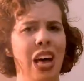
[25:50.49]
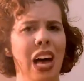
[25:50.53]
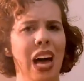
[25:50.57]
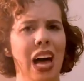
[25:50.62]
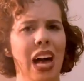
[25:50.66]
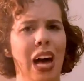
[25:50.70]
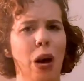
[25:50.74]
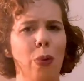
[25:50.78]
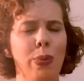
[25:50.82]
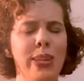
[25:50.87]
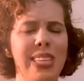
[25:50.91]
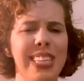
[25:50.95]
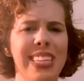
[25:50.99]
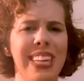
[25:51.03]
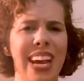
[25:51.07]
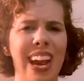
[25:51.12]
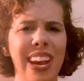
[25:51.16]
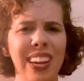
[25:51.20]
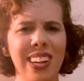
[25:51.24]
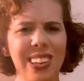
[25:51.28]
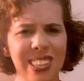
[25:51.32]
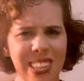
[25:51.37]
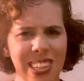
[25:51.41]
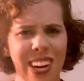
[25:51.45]
I was kind
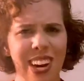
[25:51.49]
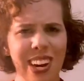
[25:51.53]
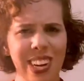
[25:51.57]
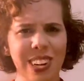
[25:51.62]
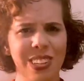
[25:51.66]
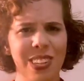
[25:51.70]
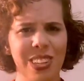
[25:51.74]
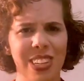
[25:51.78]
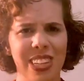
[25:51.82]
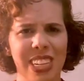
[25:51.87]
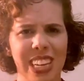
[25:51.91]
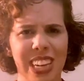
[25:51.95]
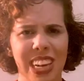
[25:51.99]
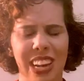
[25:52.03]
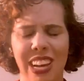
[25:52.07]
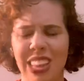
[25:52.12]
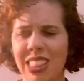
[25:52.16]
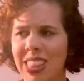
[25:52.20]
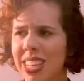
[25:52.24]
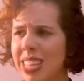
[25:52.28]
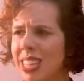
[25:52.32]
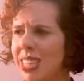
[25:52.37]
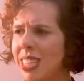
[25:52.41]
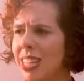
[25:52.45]
of tired today and this